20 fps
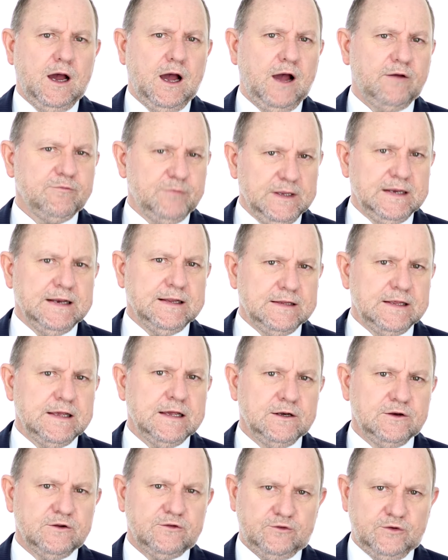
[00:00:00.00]
I've been in the
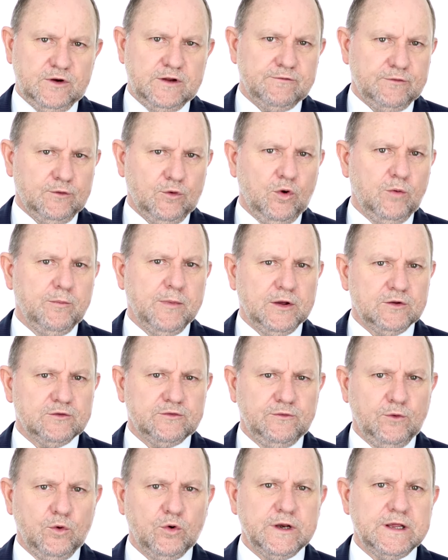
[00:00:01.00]
industry for almost
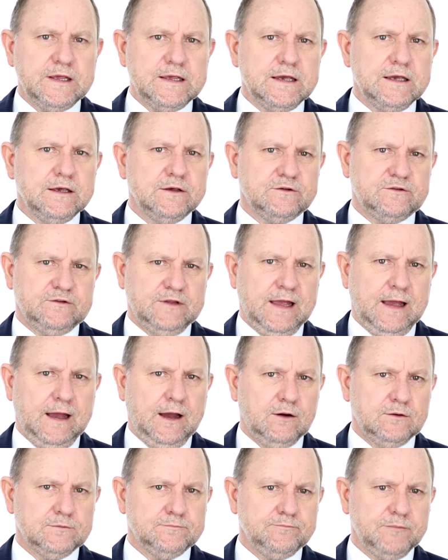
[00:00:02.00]
40 years
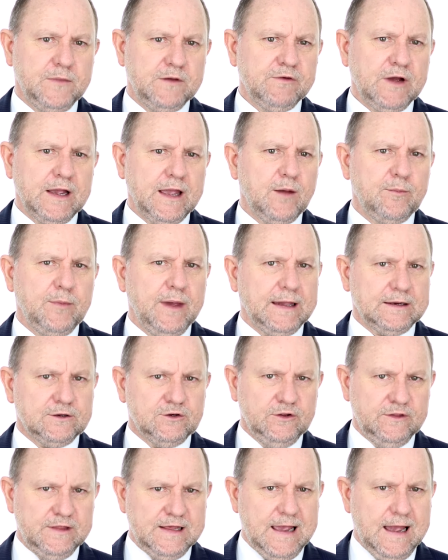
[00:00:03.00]
now. If I go back
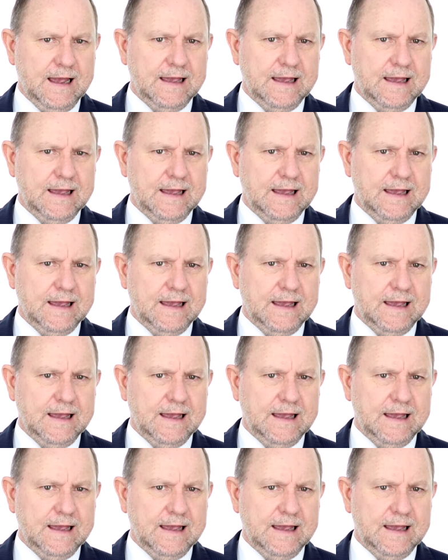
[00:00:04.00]
to the